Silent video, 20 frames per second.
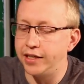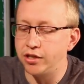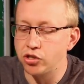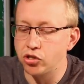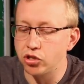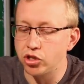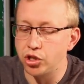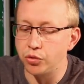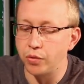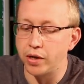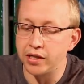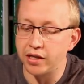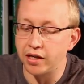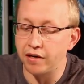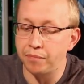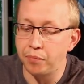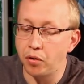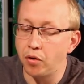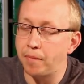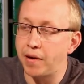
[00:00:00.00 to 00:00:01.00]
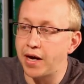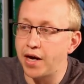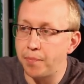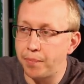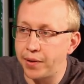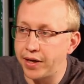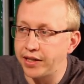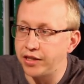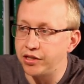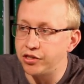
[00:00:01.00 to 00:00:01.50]
it in such a way that I've put my
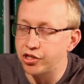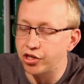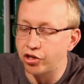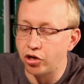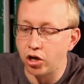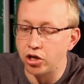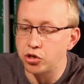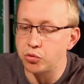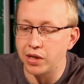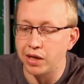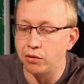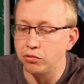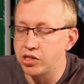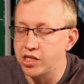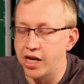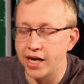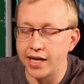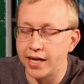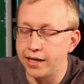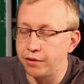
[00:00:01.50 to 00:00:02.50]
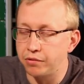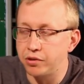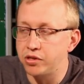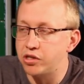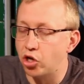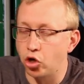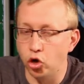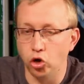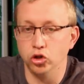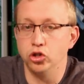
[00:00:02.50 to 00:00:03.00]
opinions across without saying
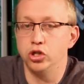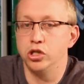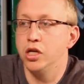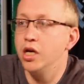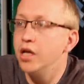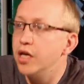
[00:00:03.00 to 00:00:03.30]
anyone's a cunt.